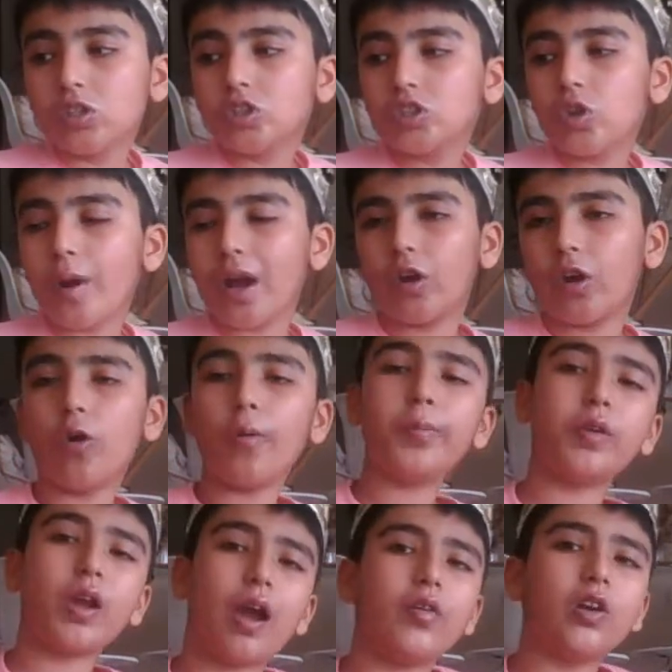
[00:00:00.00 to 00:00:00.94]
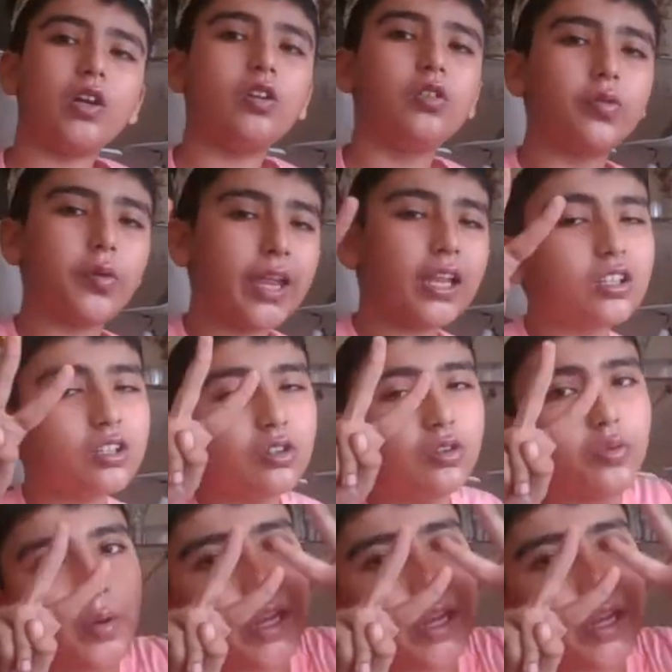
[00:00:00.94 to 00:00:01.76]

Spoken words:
So I hope you have a great,